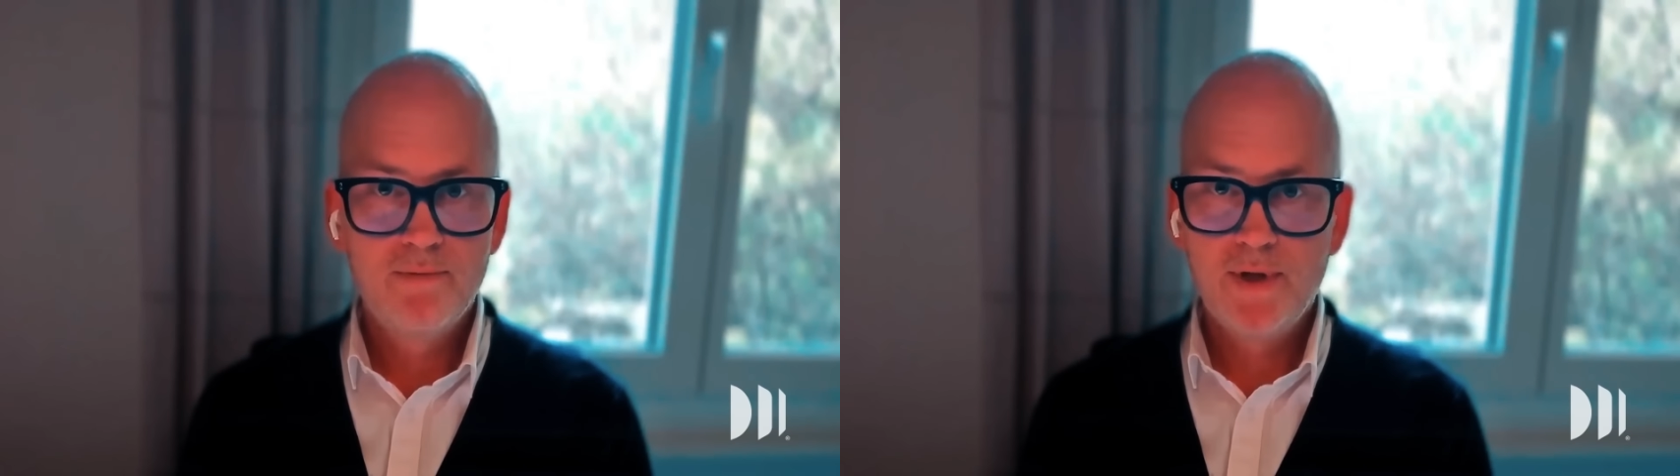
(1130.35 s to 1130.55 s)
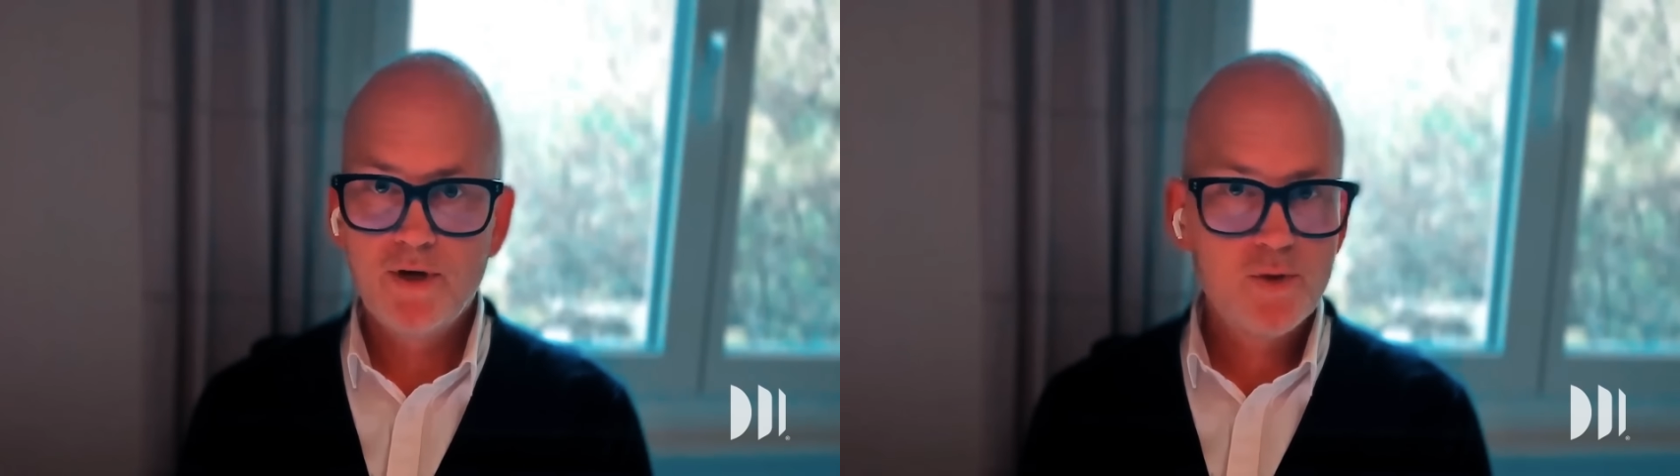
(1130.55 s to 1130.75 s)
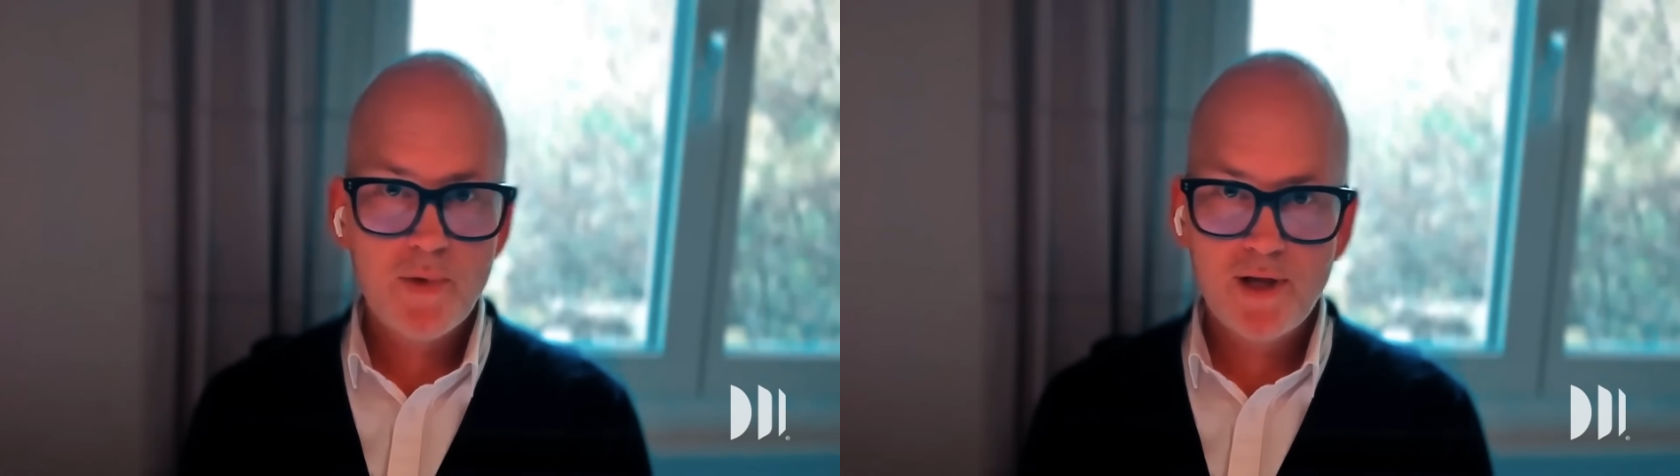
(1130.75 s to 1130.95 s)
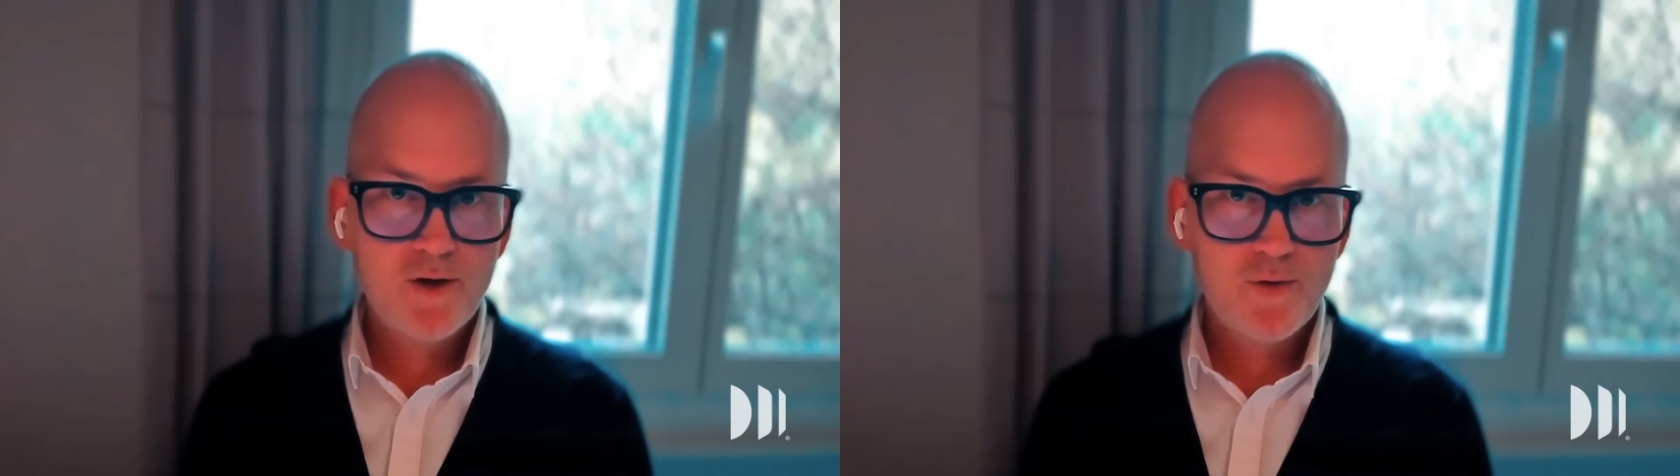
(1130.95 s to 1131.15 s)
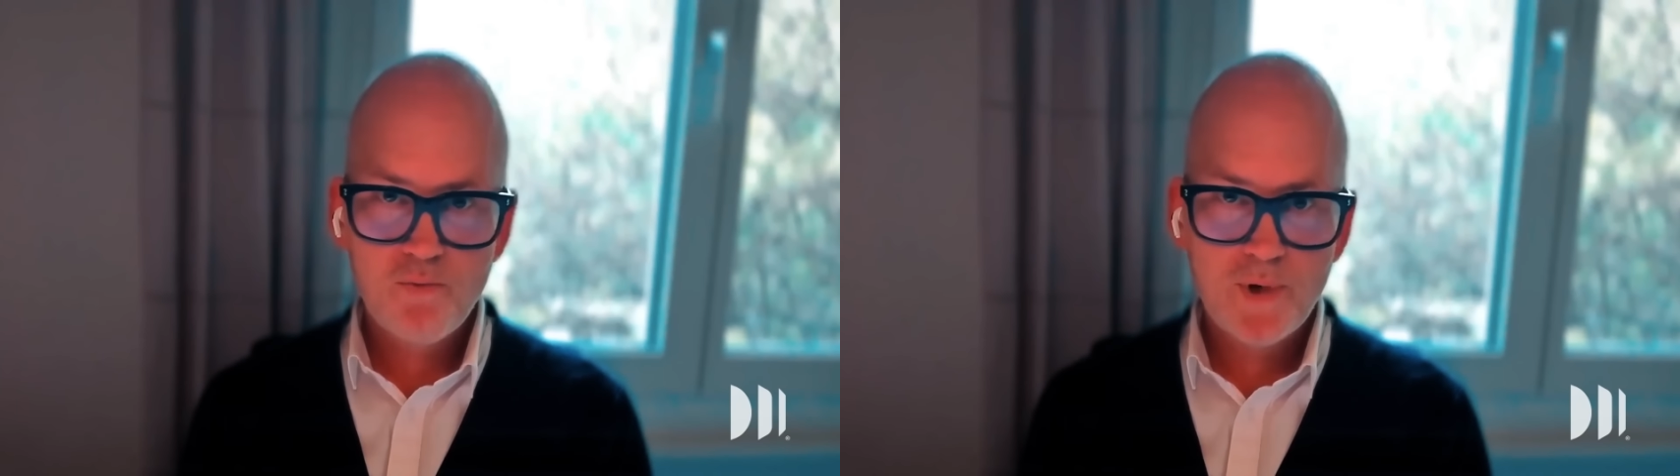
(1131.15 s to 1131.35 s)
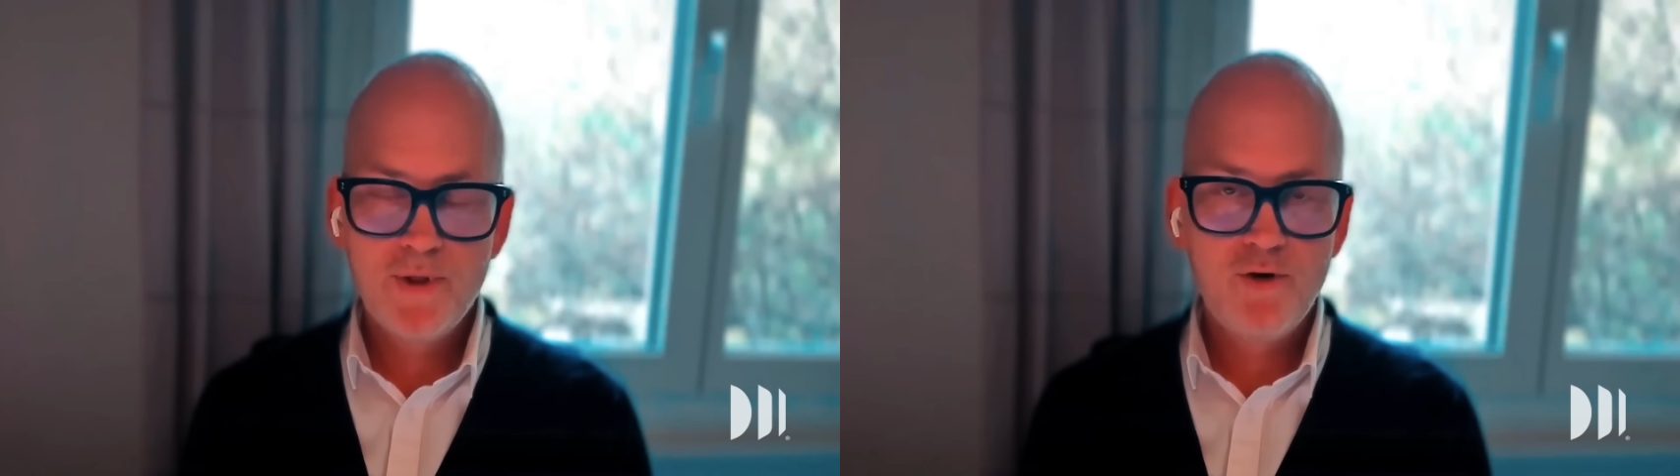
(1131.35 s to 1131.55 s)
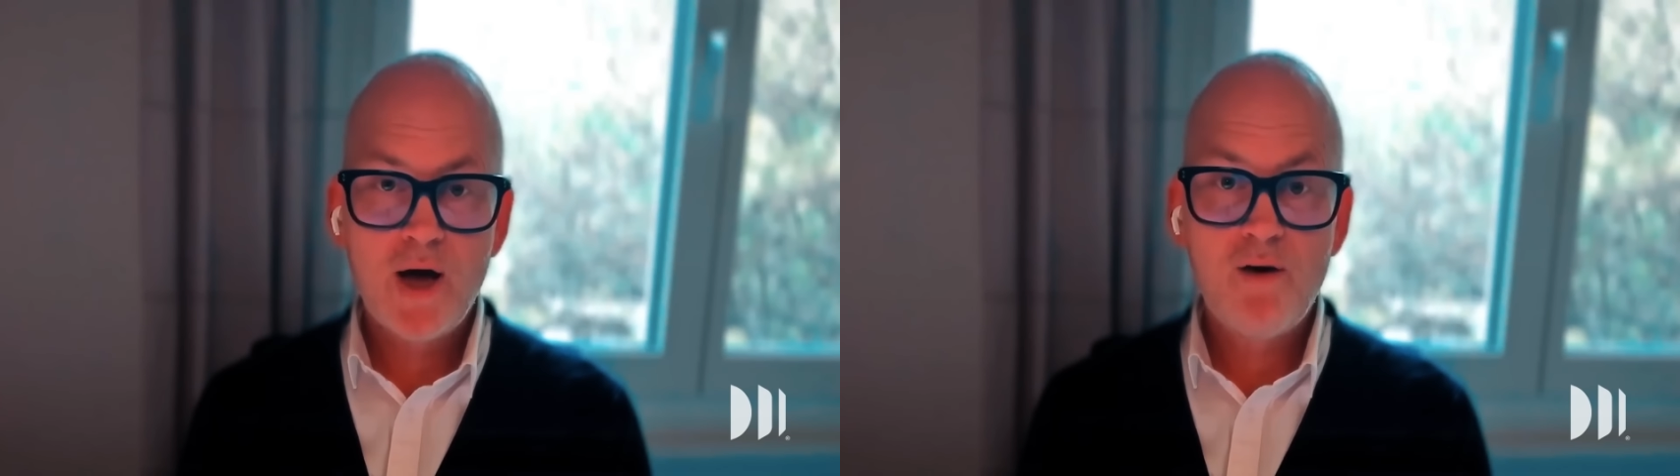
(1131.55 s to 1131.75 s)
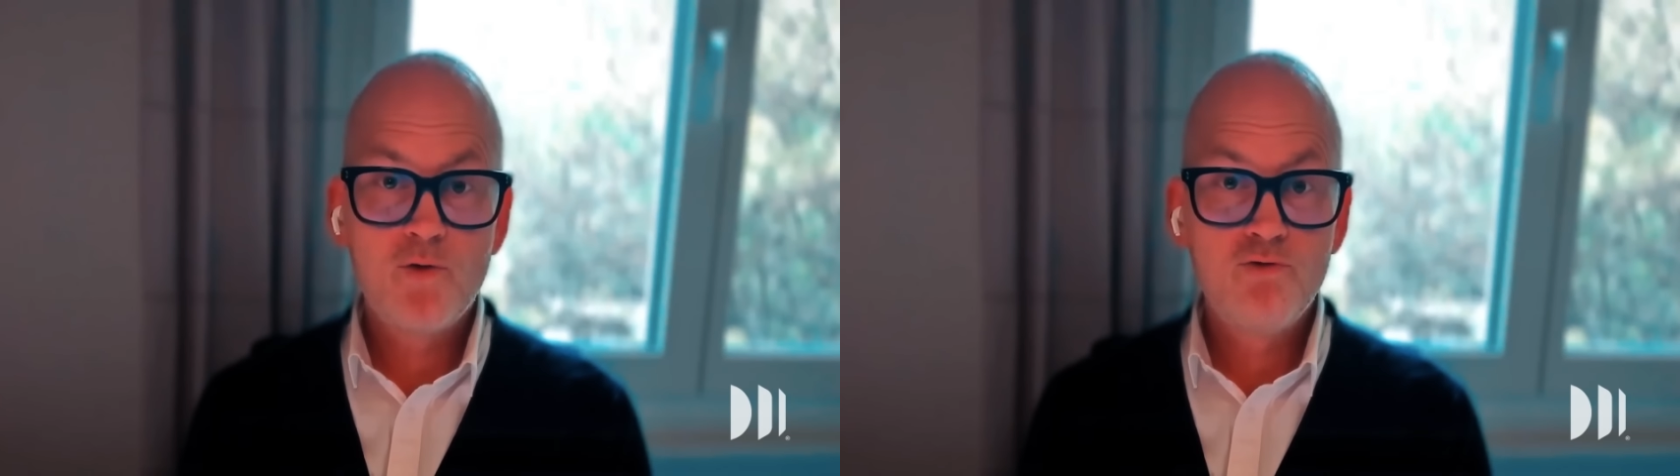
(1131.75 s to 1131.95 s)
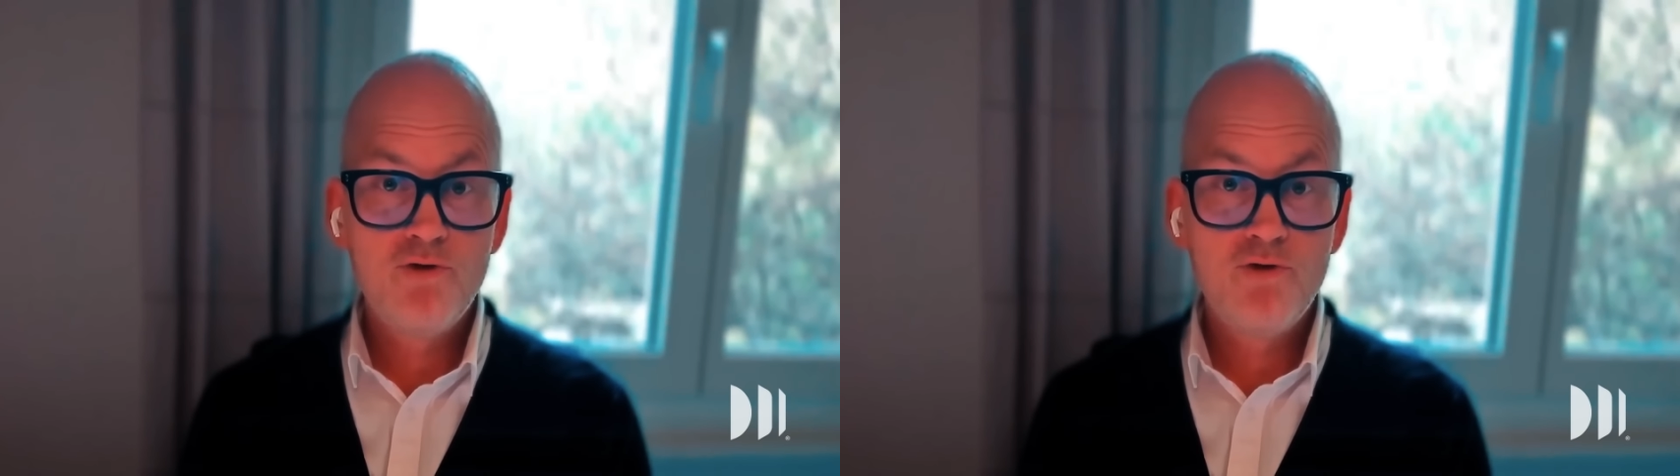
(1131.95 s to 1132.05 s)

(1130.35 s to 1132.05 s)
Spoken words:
It doesn't matter whether you have